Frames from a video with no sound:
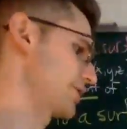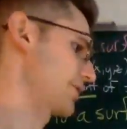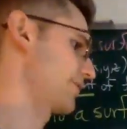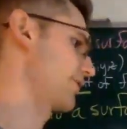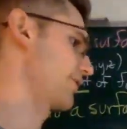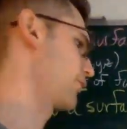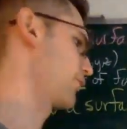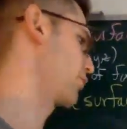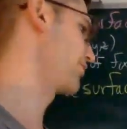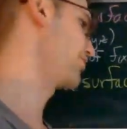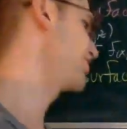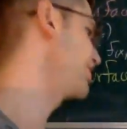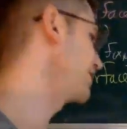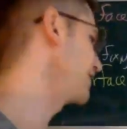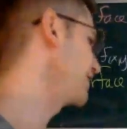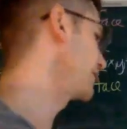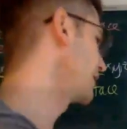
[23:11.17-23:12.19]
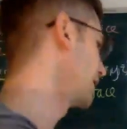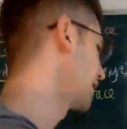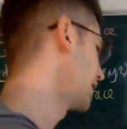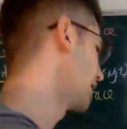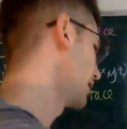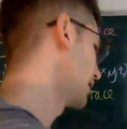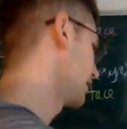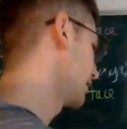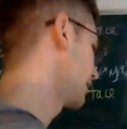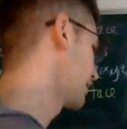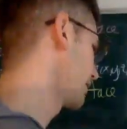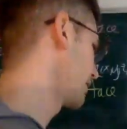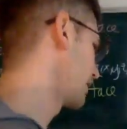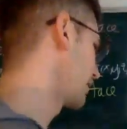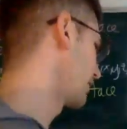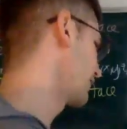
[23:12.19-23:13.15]
form g
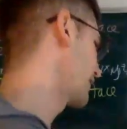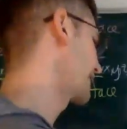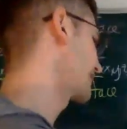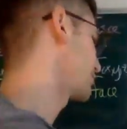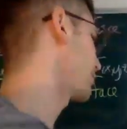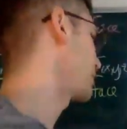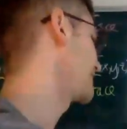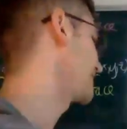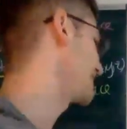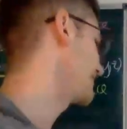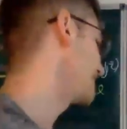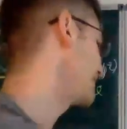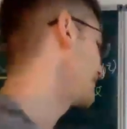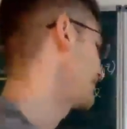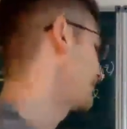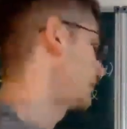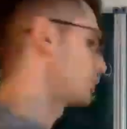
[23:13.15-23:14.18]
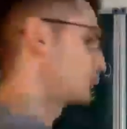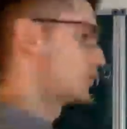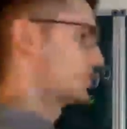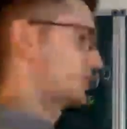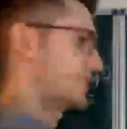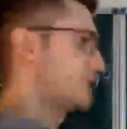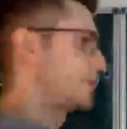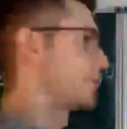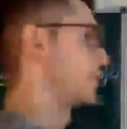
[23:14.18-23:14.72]
of x, y, z equals 0.